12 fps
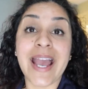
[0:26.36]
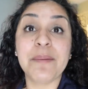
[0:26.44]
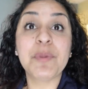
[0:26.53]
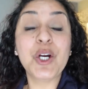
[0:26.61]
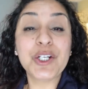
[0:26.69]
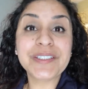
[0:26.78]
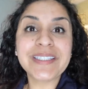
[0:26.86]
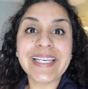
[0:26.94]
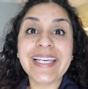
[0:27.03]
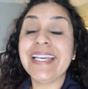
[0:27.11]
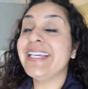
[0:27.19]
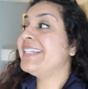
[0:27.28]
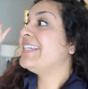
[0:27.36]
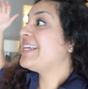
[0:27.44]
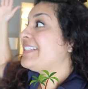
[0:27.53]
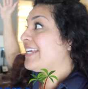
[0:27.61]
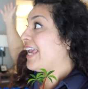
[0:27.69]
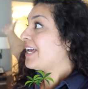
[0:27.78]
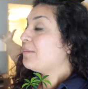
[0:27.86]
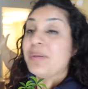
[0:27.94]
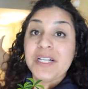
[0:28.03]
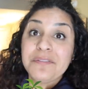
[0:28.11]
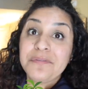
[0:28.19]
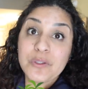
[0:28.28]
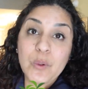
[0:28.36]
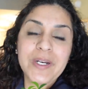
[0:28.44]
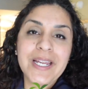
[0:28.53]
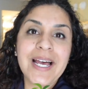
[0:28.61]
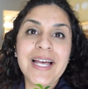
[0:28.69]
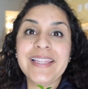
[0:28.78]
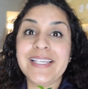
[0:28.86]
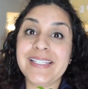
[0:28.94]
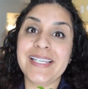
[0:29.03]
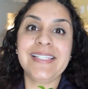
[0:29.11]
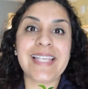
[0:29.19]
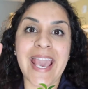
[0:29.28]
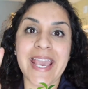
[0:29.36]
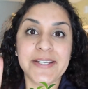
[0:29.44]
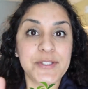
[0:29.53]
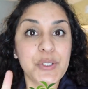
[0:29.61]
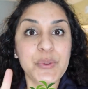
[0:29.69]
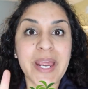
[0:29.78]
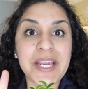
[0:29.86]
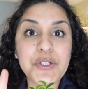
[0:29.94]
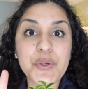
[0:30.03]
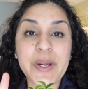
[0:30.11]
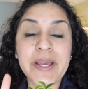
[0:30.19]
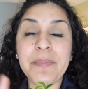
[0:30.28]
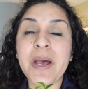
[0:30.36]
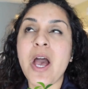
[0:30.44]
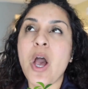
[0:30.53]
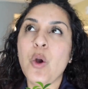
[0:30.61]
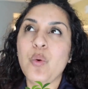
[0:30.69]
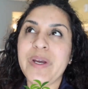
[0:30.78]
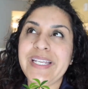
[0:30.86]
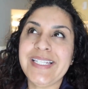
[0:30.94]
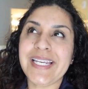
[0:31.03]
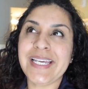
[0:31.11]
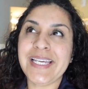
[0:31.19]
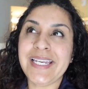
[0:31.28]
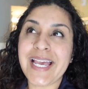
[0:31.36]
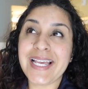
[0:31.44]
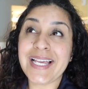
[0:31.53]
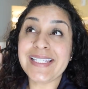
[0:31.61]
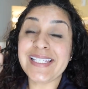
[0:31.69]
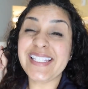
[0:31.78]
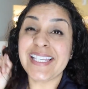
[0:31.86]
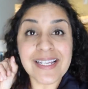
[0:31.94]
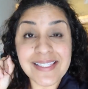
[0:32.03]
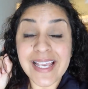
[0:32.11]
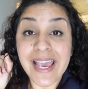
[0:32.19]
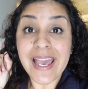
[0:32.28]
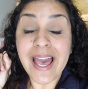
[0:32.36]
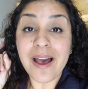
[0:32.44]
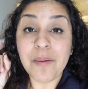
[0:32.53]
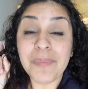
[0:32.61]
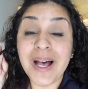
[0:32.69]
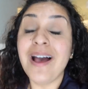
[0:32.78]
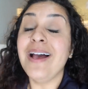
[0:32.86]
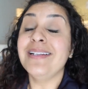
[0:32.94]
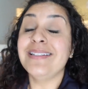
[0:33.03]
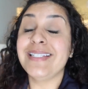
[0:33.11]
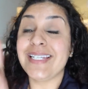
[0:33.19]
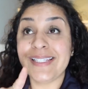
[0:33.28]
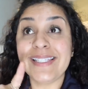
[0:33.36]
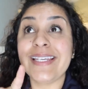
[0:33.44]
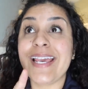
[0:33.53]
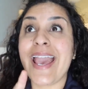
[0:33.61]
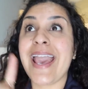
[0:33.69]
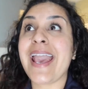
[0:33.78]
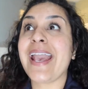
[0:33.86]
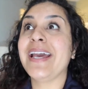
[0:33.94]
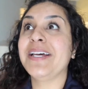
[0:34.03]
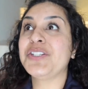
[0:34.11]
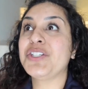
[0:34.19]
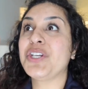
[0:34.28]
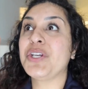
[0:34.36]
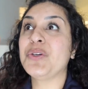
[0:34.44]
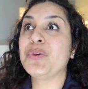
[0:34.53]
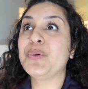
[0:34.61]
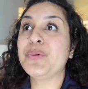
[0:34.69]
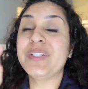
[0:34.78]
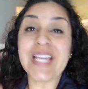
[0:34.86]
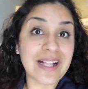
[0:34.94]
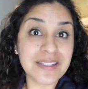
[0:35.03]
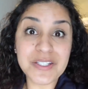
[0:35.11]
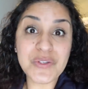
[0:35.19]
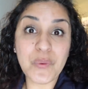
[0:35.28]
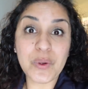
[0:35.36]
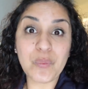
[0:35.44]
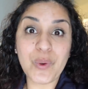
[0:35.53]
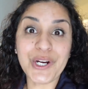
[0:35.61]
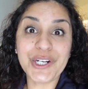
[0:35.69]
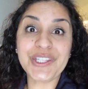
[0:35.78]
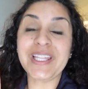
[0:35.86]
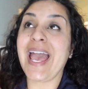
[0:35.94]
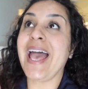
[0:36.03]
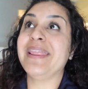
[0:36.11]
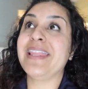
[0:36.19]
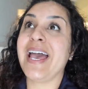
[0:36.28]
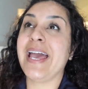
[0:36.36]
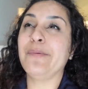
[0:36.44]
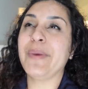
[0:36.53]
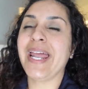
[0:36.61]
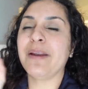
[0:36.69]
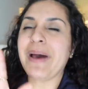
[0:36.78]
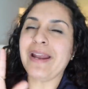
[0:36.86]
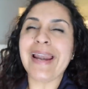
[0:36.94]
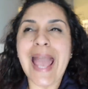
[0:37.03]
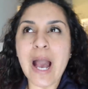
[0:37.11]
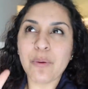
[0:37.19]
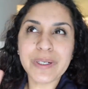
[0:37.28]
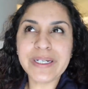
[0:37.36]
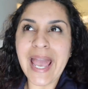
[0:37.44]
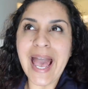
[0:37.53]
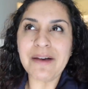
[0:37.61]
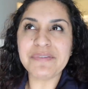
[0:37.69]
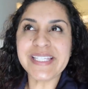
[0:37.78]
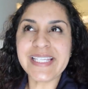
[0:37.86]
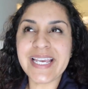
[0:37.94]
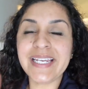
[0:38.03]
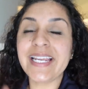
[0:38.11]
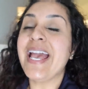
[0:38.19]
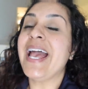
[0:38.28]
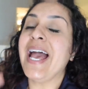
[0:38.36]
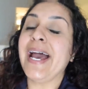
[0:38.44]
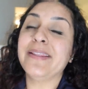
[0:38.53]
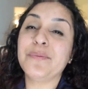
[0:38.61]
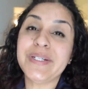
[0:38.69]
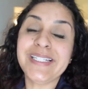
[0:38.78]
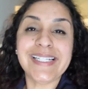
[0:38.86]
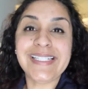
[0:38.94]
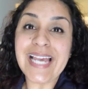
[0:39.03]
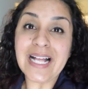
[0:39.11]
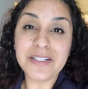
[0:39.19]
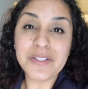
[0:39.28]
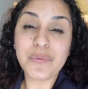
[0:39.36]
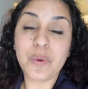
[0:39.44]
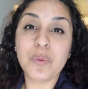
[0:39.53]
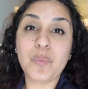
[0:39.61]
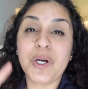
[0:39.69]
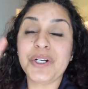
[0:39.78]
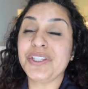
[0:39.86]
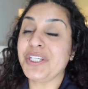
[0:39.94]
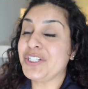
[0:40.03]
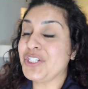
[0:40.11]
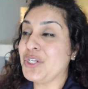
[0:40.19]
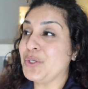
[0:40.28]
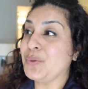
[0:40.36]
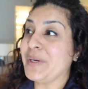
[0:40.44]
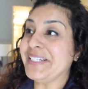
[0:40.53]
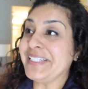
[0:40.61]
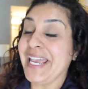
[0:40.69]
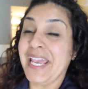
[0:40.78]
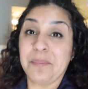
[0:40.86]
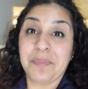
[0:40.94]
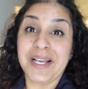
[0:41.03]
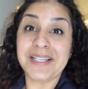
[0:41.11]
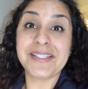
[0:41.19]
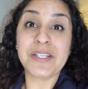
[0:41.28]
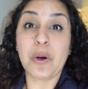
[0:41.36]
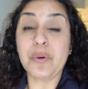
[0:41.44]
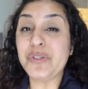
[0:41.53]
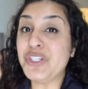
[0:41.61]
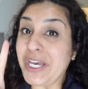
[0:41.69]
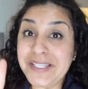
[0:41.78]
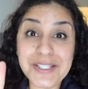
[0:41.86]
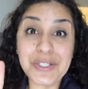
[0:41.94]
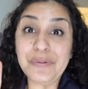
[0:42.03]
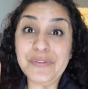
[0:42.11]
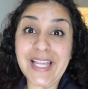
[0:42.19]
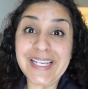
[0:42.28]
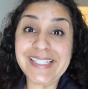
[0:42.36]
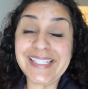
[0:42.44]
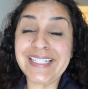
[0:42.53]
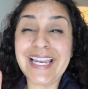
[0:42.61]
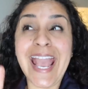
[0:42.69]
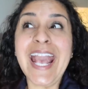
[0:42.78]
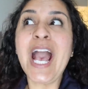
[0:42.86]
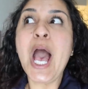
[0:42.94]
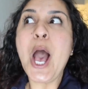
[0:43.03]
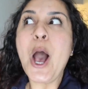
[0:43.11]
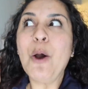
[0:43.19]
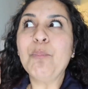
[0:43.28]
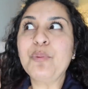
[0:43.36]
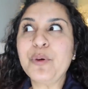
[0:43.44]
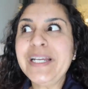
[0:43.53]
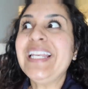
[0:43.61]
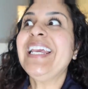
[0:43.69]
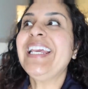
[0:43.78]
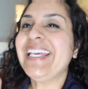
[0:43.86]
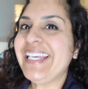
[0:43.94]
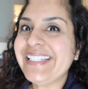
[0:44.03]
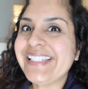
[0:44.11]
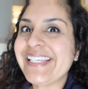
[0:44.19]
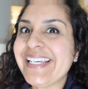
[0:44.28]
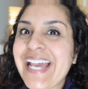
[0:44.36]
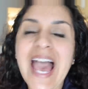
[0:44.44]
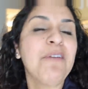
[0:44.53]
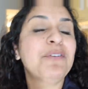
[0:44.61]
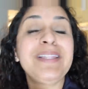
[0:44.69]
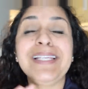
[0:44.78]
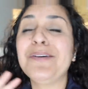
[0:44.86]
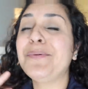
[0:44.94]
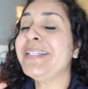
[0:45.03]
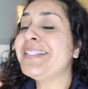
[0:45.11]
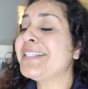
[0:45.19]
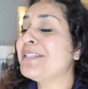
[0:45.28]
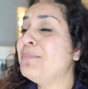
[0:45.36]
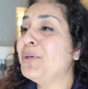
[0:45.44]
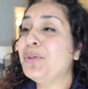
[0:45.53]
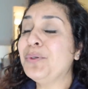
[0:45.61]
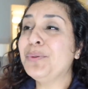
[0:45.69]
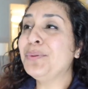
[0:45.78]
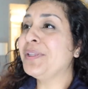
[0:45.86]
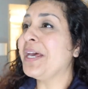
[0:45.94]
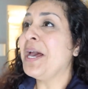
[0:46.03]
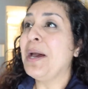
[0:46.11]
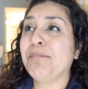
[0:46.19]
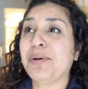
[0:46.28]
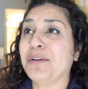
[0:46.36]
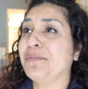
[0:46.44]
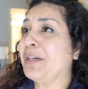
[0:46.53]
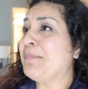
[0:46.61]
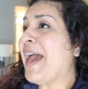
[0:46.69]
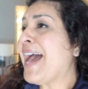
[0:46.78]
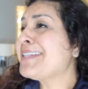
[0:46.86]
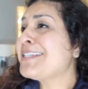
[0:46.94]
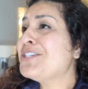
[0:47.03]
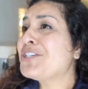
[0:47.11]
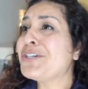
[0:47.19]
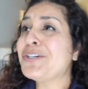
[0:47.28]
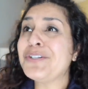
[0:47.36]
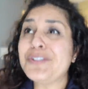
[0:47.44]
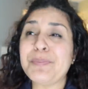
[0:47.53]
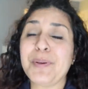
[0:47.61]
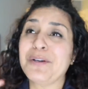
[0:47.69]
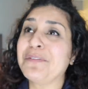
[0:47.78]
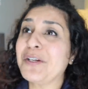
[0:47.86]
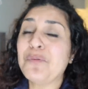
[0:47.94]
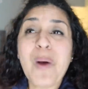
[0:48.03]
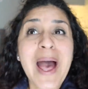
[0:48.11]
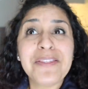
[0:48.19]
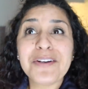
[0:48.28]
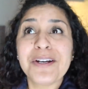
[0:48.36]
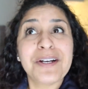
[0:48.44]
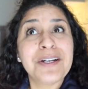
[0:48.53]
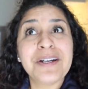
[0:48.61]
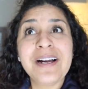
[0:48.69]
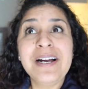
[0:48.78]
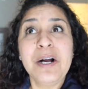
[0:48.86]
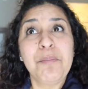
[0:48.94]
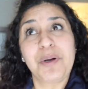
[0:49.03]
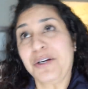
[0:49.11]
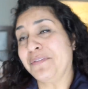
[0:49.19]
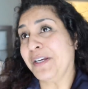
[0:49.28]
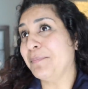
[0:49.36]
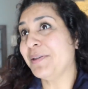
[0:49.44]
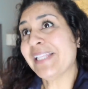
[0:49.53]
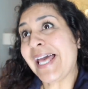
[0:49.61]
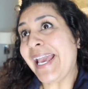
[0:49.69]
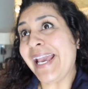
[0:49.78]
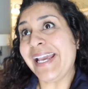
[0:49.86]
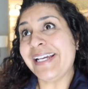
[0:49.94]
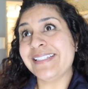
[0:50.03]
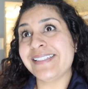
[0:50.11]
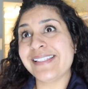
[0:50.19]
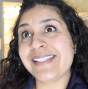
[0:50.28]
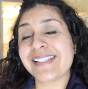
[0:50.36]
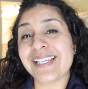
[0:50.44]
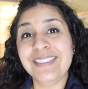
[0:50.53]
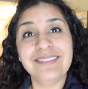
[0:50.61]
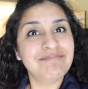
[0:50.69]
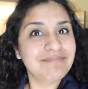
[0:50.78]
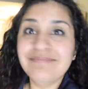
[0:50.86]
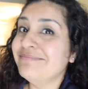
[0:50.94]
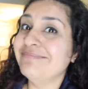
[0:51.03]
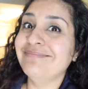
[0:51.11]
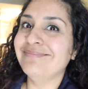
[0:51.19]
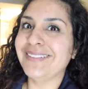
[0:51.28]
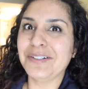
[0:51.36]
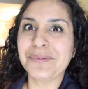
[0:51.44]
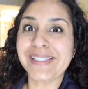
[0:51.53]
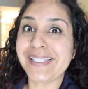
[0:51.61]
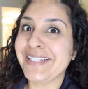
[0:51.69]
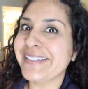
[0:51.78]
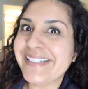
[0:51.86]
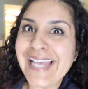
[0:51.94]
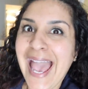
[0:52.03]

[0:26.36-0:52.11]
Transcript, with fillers: I am currently in Tampa, Florida. This is a two-day trip. We did six A M D C A to Dallas-Fort Worth, and then we had about an hour and a half sit, and then we did Dallas-Fort Worth to Tampa. So just two flights today. Pretty easy, everything went smooth. Perfect passengers, perfect weather, perfect planes. It was a good